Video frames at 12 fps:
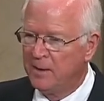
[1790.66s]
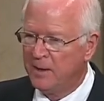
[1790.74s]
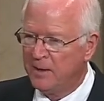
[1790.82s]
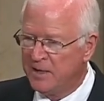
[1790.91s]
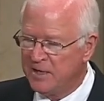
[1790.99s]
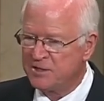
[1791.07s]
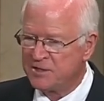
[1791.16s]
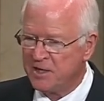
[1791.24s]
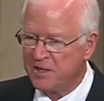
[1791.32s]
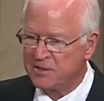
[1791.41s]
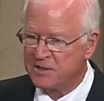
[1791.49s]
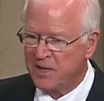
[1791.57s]
And he
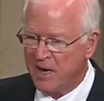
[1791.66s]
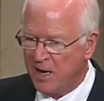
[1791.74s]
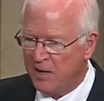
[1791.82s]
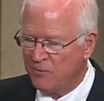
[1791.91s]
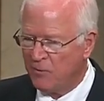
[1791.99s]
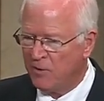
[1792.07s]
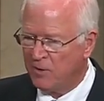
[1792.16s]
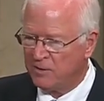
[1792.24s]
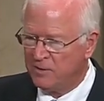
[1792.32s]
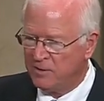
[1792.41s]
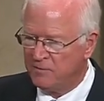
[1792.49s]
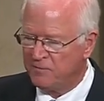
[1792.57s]
says that I have
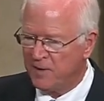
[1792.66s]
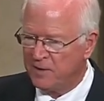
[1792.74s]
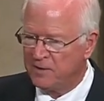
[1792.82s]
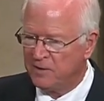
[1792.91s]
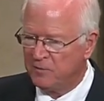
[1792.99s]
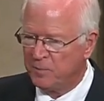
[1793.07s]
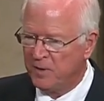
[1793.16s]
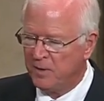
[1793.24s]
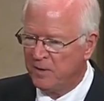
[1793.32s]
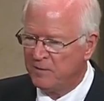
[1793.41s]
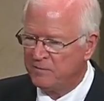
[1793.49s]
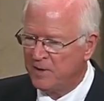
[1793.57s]
worked a definitive
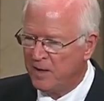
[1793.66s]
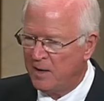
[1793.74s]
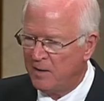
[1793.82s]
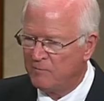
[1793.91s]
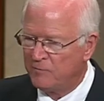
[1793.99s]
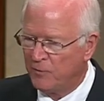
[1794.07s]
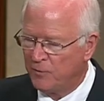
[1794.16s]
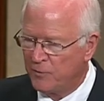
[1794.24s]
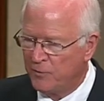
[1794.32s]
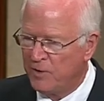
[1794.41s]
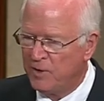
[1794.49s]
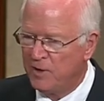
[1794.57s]
period of time for
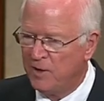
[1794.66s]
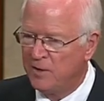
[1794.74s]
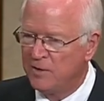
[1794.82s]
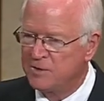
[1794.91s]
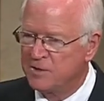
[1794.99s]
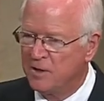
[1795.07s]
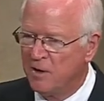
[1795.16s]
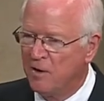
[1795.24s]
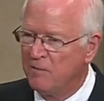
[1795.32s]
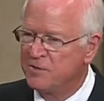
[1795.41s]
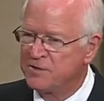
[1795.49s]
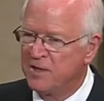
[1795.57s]
3 years, and
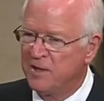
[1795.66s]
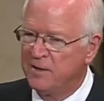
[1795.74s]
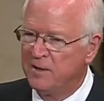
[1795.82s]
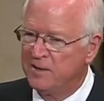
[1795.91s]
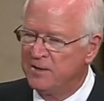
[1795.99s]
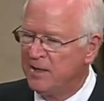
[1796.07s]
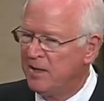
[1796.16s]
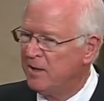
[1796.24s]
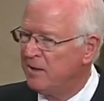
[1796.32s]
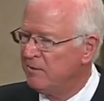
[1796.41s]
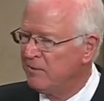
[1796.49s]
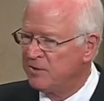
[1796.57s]
all of a sudden, at the
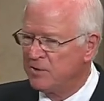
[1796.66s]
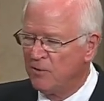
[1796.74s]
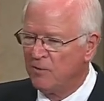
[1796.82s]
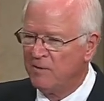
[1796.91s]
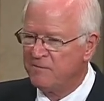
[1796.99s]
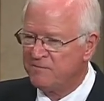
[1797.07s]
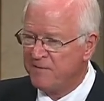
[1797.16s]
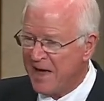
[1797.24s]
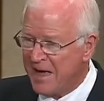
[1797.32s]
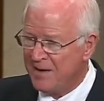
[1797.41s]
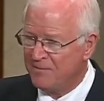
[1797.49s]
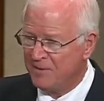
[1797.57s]
end of a total of
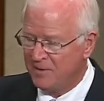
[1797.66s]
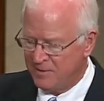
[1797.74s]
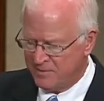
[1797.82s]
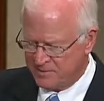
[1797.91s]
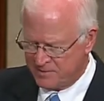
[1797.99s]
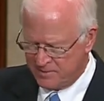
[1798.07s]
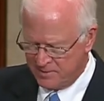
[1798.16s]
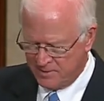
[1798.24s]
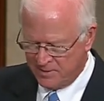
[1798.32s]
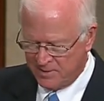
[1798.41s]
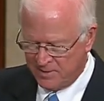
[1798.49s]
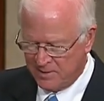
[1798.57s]
5 years,
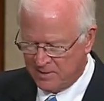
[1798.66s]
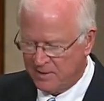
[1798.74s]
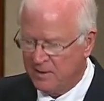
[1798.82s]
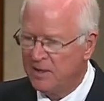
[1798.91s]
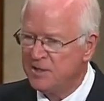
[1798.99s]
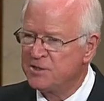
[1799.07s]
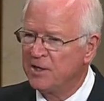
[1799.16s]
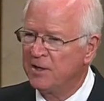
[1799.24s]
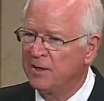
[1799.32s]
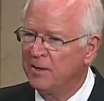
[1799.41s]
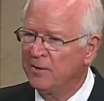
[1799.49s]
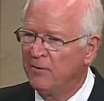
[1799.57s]
he's going
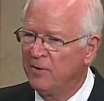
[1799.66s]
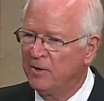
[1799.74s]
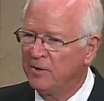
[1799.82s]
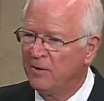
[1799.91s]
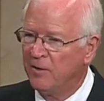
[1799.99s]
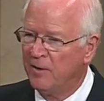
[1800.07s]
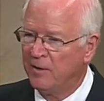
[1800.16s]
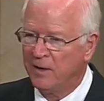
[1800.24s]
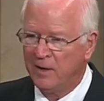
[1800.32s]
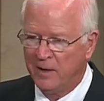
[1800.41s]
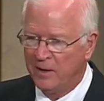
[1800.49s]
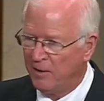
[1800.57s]
to get a green
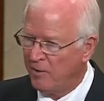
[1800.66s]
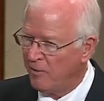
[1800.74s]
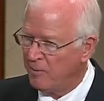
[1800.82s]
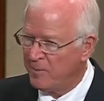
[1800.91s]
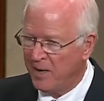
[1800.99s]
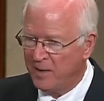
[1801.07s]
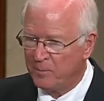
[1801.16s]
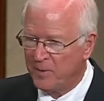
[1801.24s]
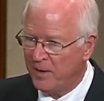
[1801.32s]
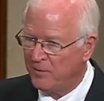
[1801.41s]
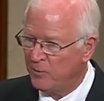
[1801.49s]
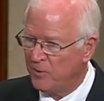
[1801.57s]
card and an automatic
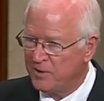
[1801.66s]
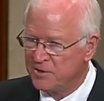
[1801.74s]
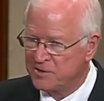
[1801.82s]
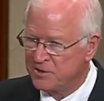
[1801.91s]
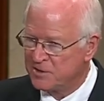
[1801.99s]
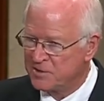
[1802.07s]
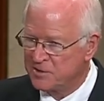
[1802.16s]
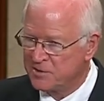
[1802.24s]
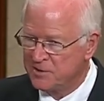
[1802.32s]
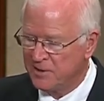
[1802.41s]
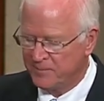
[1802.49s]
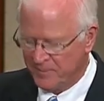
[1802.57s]
pathway to
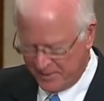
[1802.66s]
citizenship.